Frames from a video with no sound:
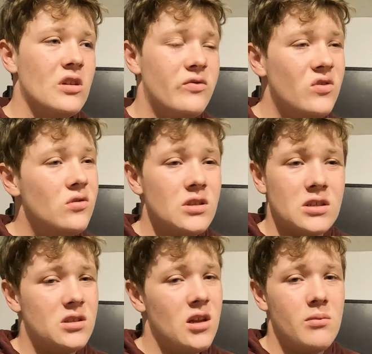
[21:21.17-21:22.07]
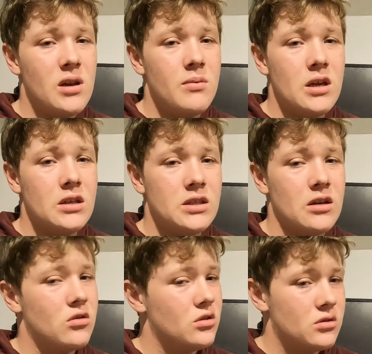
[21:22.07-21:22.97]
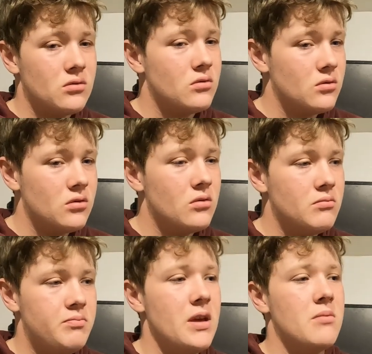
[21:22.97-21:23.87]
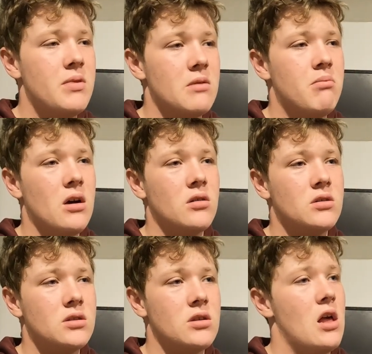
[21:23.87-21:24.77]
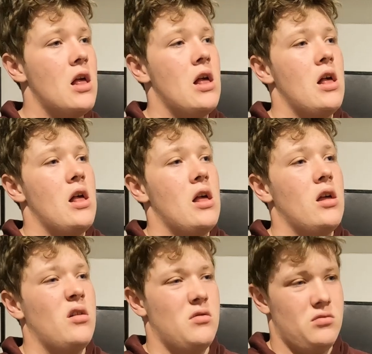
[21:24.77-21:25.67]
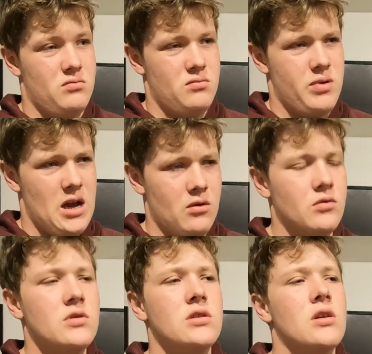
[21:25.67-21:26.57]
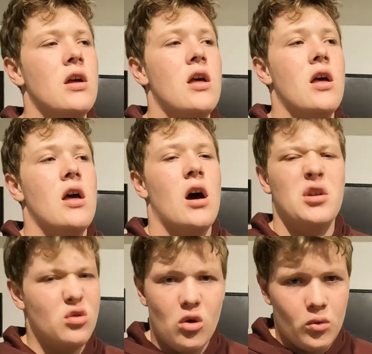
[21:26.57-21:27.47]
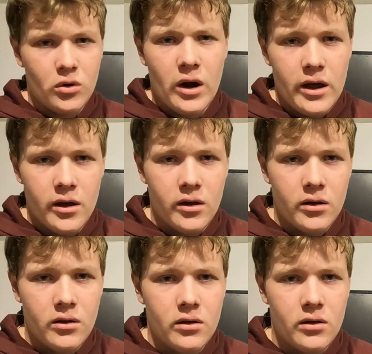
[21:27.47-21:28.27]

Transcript: a few 16mm that cost big bucks or pounds. I do not regret it.